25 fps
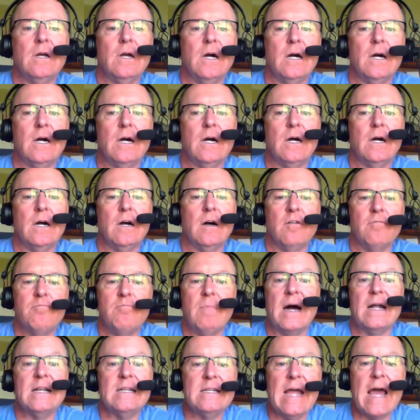of
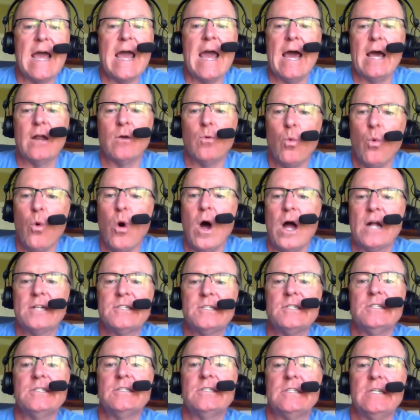my dad
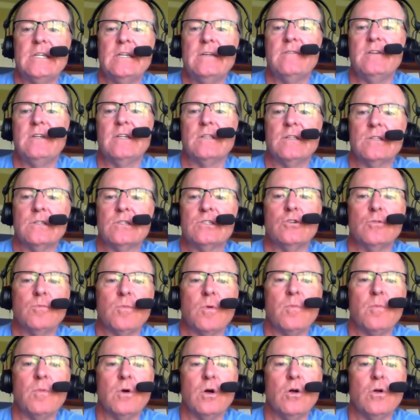watching TV of the
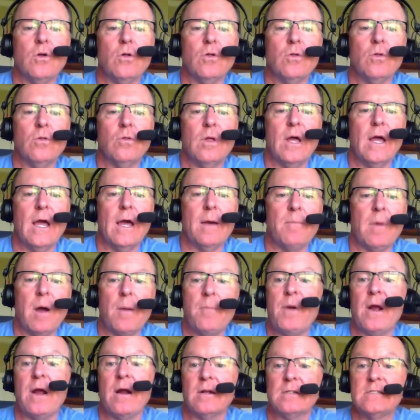Super Bowl at my
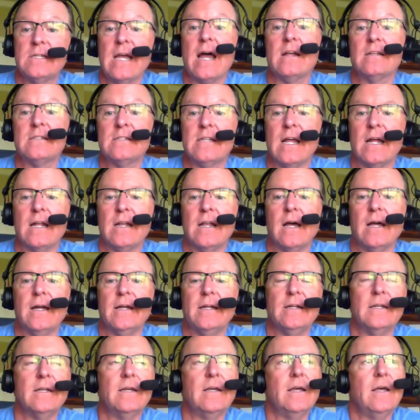parents' house that
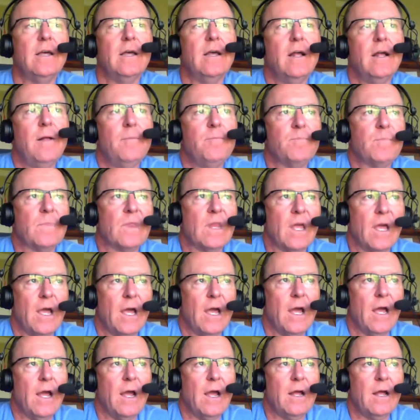night.
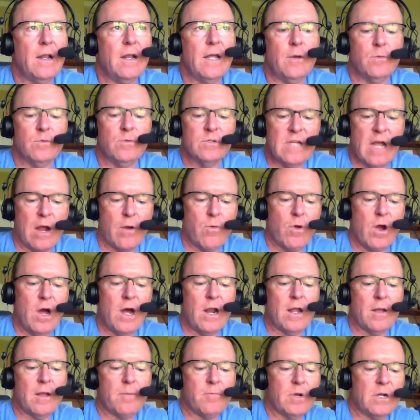And it was
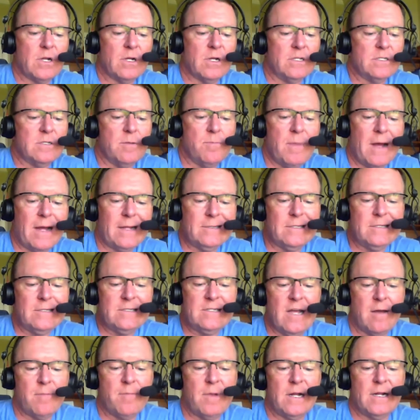ironic because about the
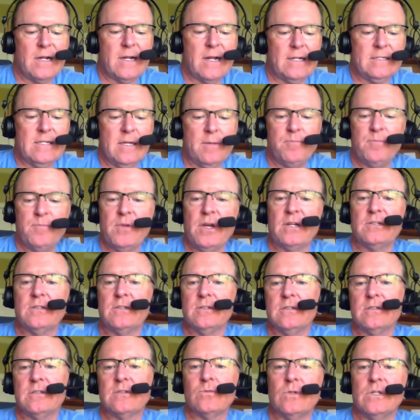time I got that
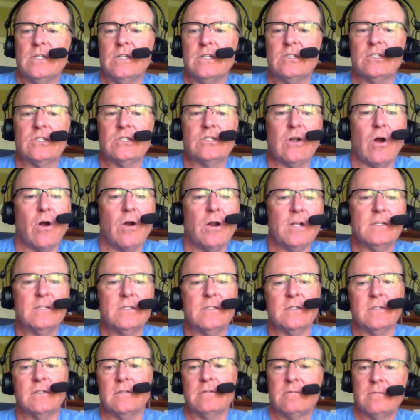picture is when it started
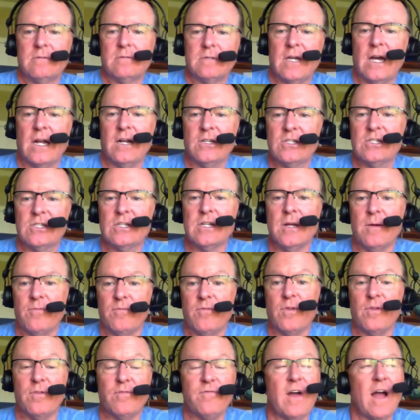to kind of slip
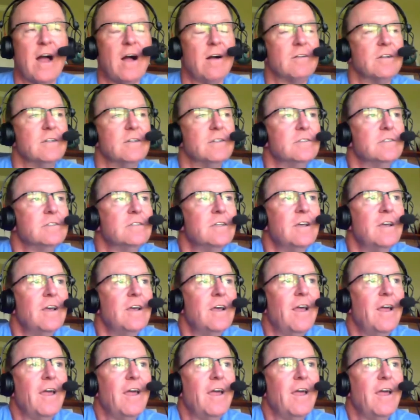for the Falcons.